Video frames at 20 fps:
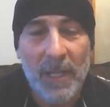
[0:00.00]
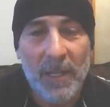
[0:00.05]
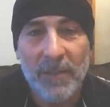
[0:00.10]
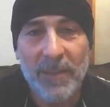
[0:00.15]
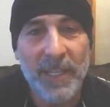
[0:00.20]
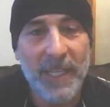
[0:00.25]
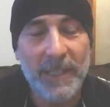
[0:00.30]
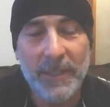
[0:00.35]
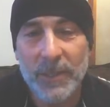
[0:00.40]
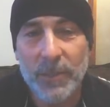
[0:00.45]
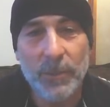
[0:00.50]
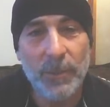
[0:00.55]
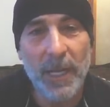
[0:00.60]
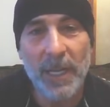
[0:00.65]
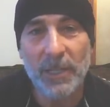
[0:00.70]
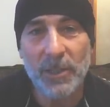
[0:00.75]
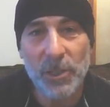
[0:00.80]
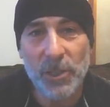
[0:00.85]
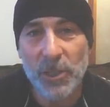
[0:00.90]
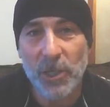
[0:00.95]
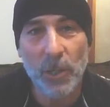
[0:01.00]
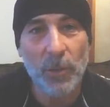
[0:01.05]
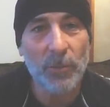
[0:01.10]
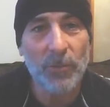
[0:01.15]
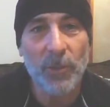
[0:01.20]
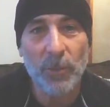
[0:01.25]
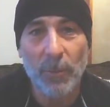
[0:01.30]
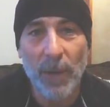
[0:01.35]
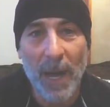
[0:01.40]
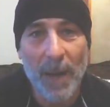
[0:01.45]
They do not show
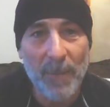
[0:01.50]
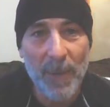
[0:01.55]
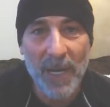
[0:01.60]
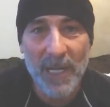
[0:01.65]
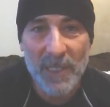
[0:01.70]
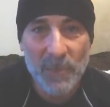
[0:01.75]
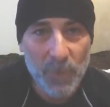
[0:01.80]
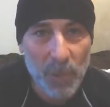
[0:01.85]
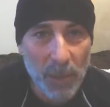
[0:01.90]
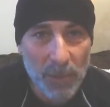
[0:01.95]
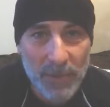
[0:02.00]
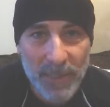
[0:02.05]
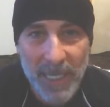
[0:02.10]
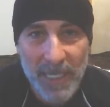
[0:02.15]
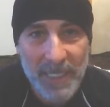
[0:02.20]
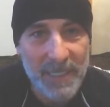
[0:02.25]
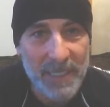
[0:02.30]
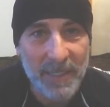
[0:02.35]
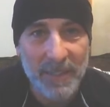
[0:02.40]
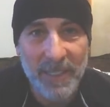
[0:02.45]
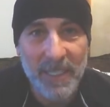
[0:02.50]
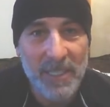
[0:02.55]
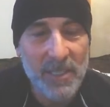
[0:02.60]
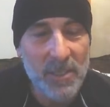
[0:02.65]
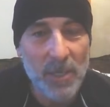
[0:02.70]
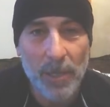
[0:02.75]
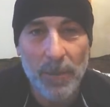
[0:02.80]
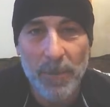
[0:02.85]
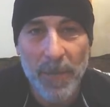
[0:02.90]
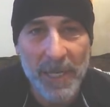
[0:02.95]
the rabbis protesting
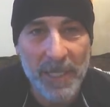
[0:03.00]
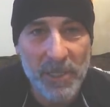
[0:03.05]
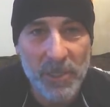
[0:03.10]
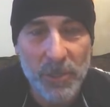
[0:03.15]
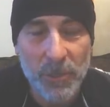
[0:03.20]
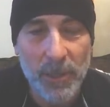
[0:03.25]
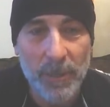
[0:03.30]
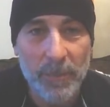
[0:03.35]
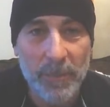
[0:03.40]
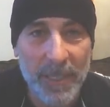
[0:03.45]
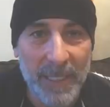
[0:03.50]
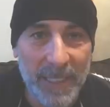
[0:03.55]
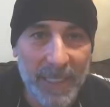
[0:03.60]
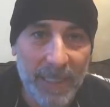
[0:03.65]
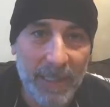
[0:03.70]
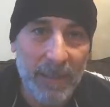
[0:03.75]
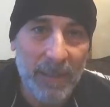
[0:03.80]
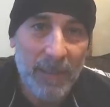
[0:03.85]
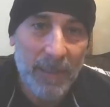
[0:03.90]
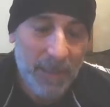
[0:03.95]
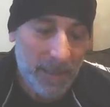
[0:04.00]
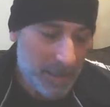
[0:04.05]
this on mainstream media.